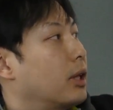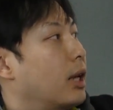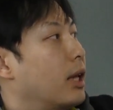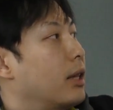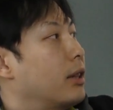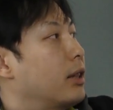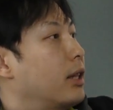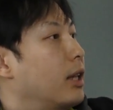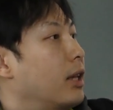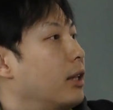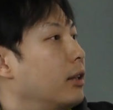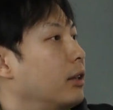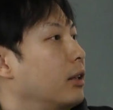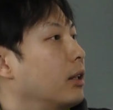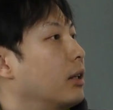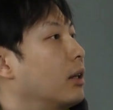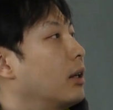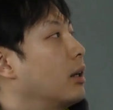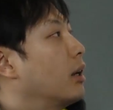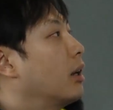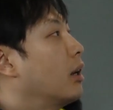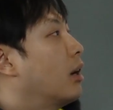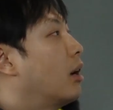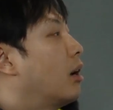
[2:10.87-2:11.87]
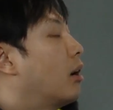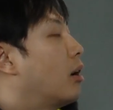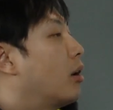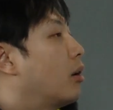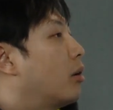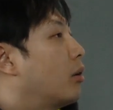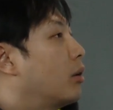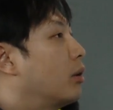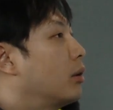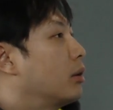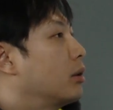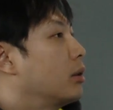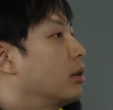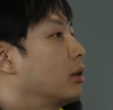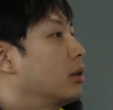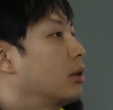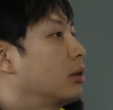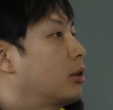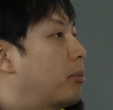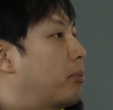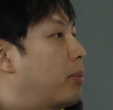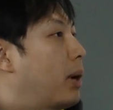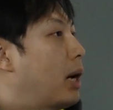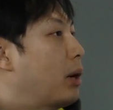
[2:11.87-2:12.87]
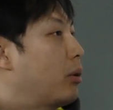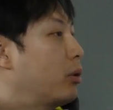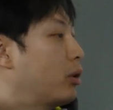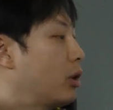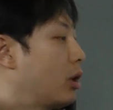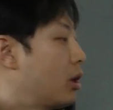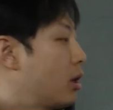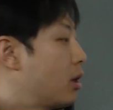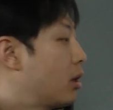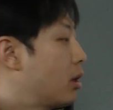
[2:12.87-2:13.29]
And then uh, the power,